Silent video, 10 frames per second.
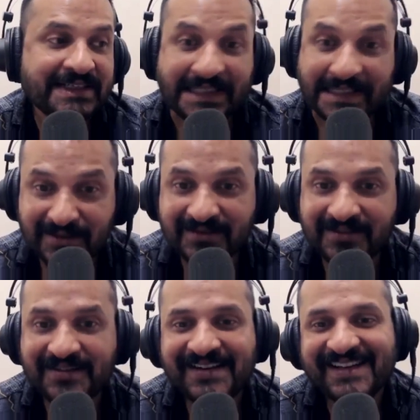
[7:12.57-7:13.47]

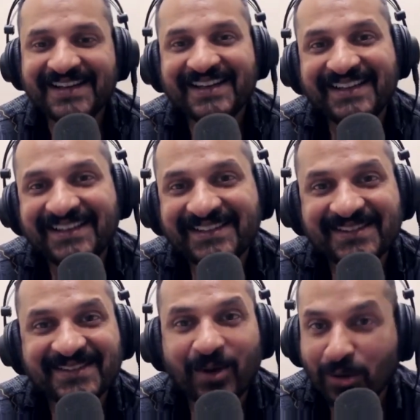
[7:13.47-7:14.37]
here
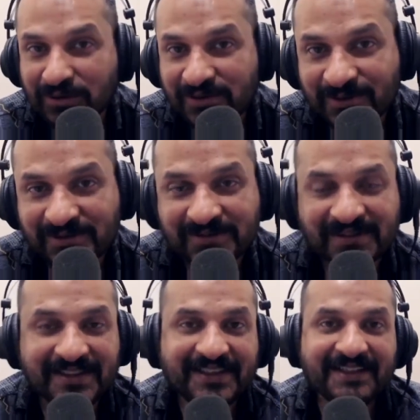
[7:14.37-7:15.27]
is also
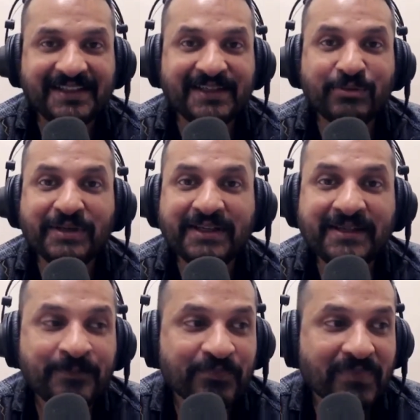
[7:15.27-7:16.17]
equally,
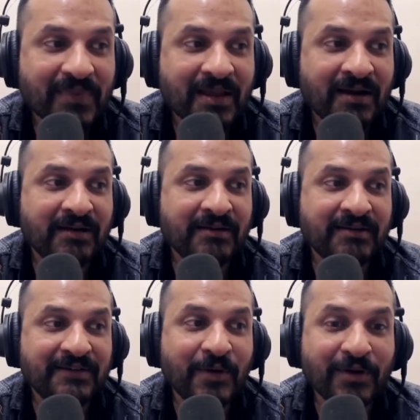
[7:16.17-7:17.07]

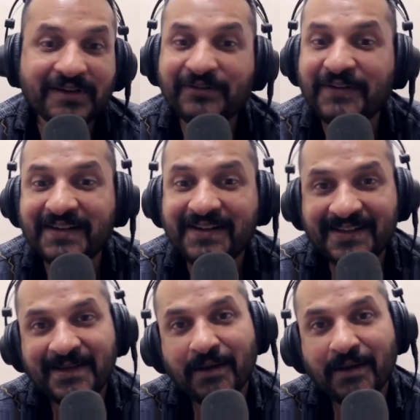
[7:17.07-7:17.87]
if not differently,